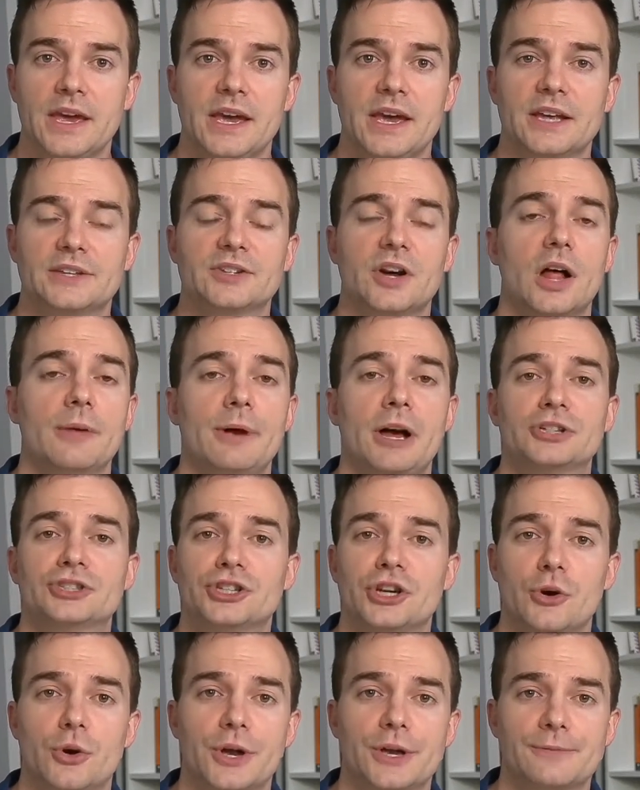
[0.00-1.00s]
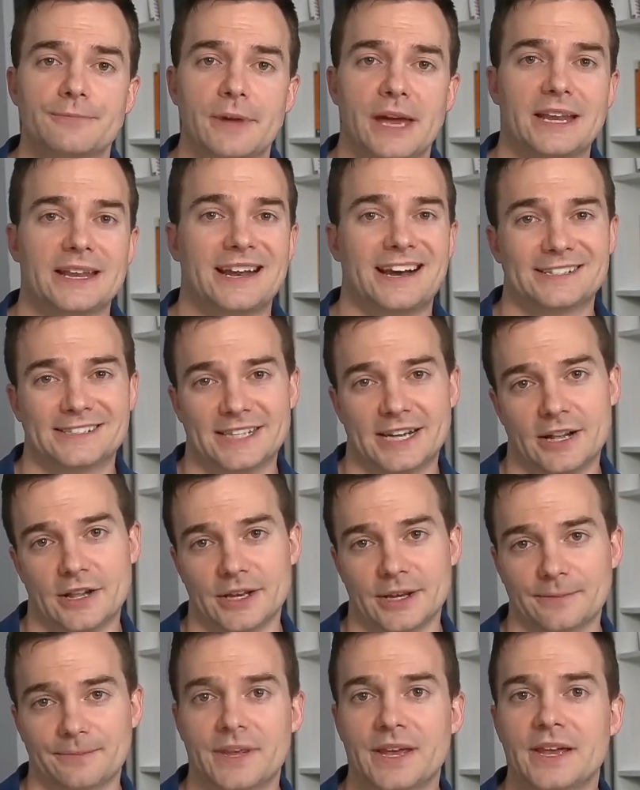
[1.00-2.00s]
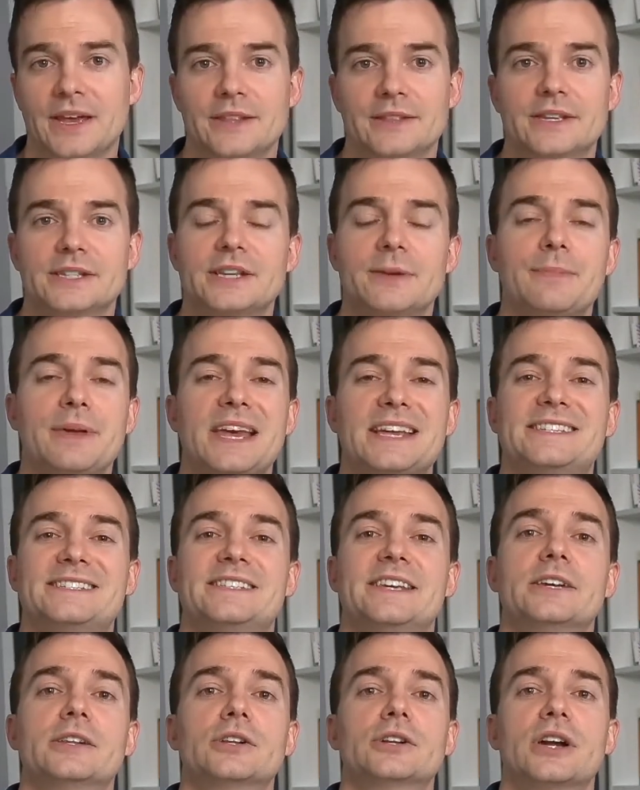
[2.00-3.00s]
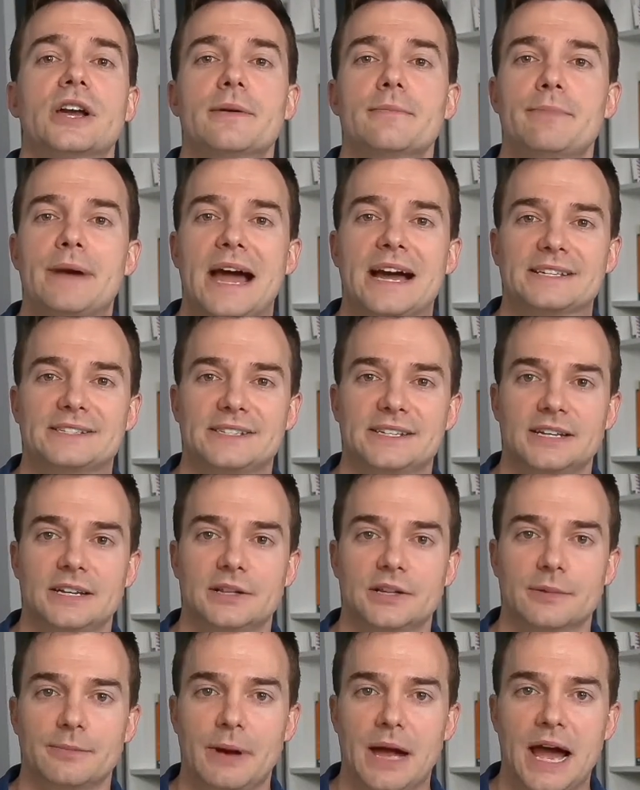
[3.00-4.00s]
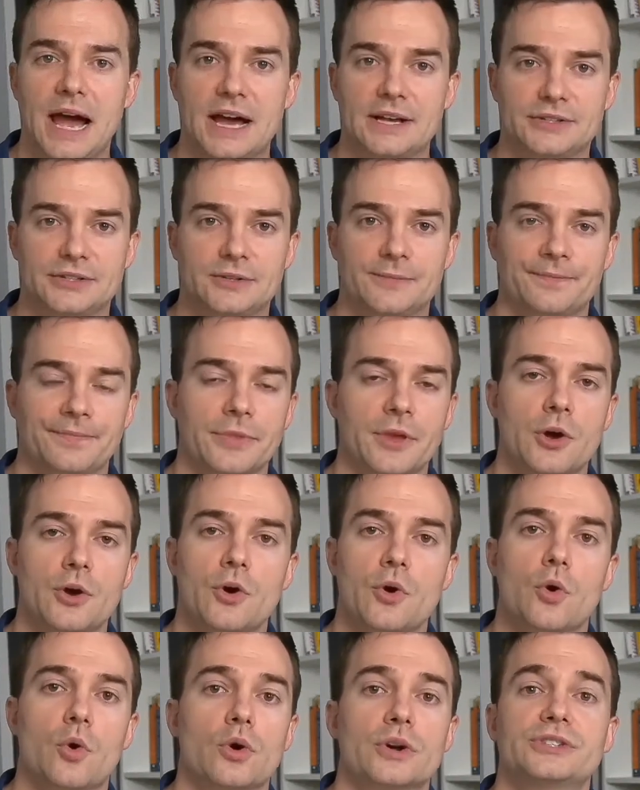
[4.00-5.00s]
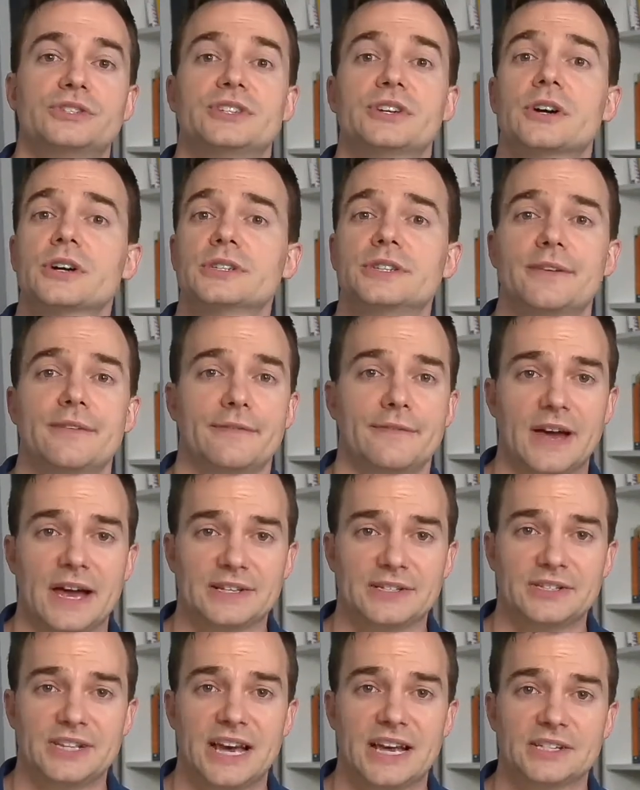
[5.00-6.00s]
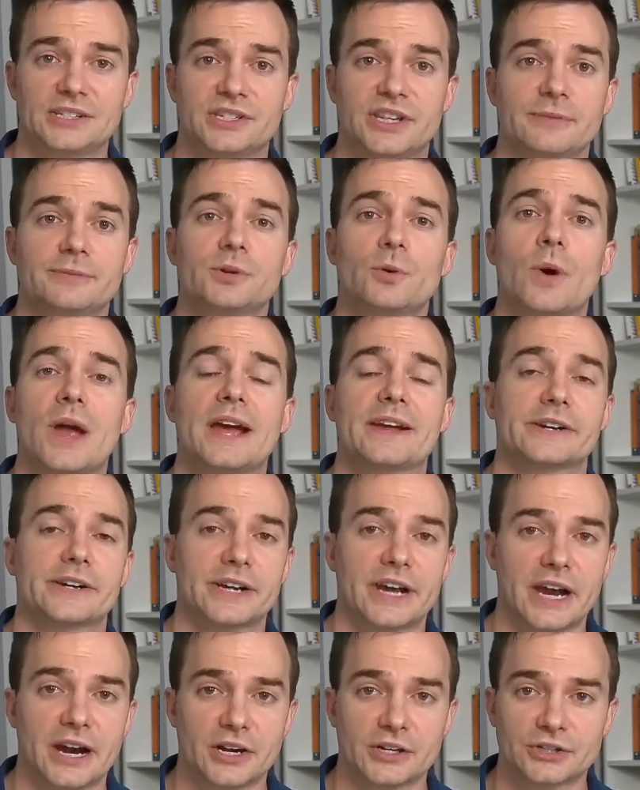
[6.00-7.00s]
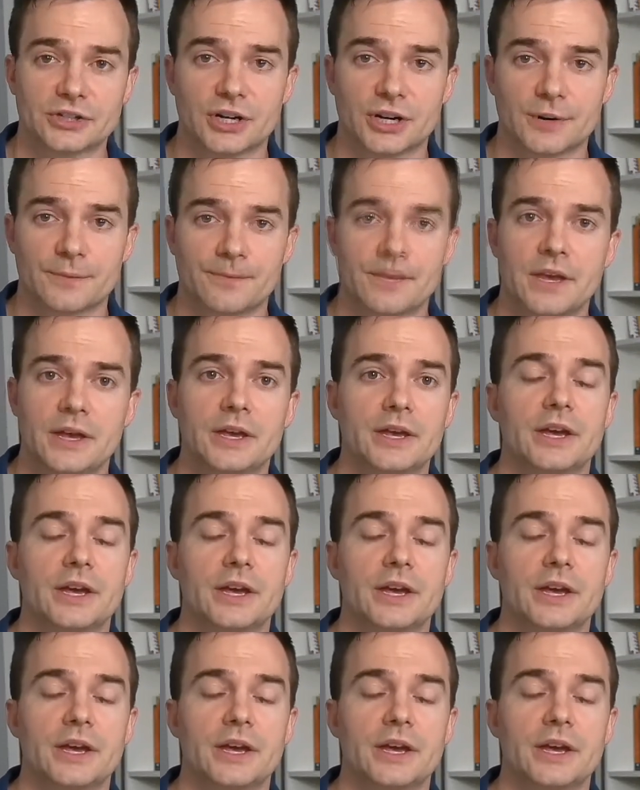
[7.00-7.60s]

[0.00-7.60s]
It's all about showing and not telling. This could be a singular impact scene in their past, or a series of events that chipped away at your character.